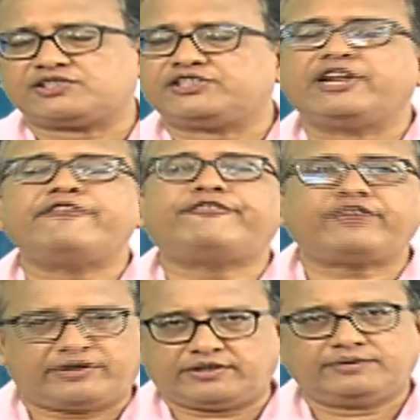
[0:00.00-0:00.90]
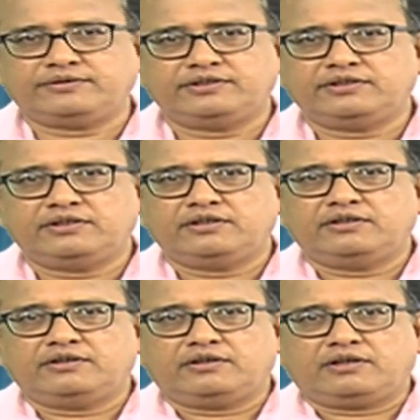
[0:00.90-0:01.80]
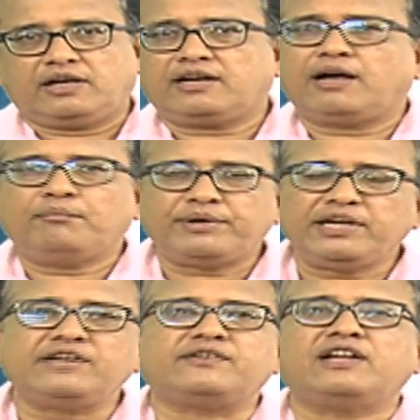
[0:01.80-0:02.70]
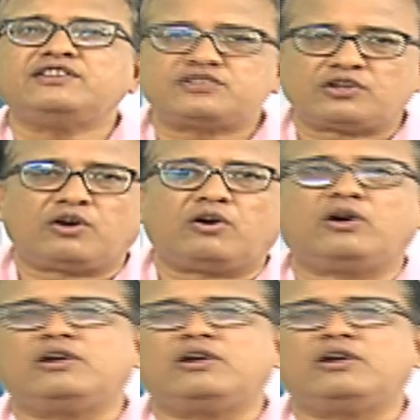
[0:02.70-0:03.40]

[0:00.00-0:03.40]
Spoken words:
Different. A company runs on